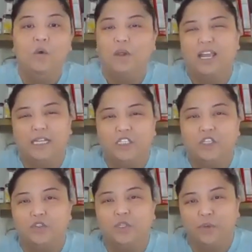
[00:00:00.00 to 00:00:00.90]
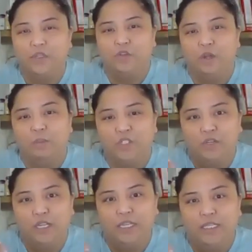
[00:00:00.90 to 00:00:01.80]
where it kind of shows you what your
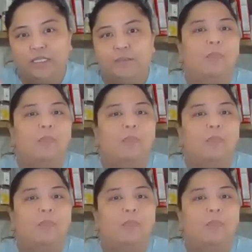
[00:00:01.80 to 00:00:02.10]
troubleshooting is.